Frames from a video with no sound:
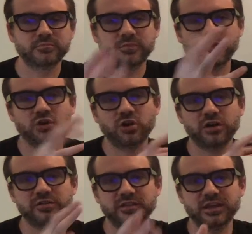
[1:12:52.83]
the
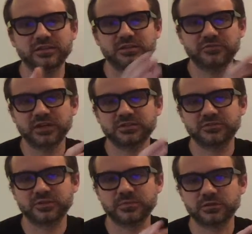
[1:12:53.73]
cause and the effect of
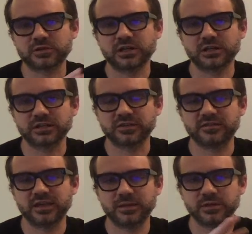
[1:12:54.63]
something are kind of like the
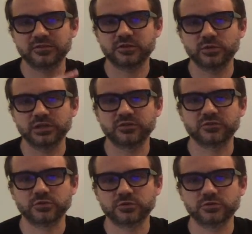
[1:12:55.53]
same and it's going in a
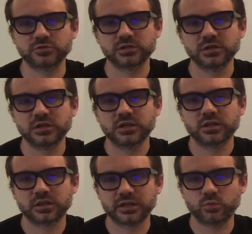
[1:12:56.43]
circle.
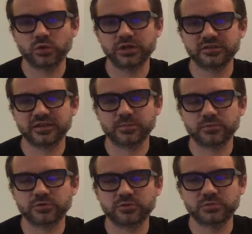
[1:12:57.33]
Like one
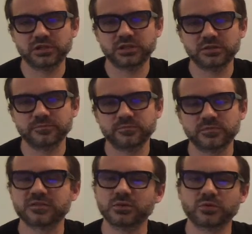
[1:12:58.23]
example could be,
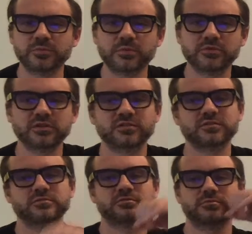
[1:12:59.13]
does anyone remember
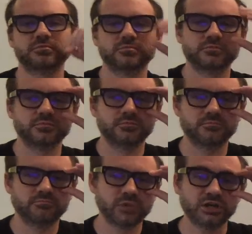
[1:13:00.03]
this?
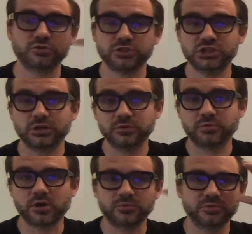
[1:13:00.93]
Michael or Sherry
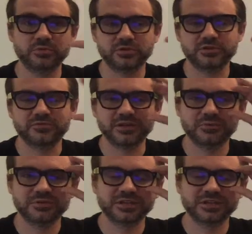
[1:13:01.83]
probably, but if anyone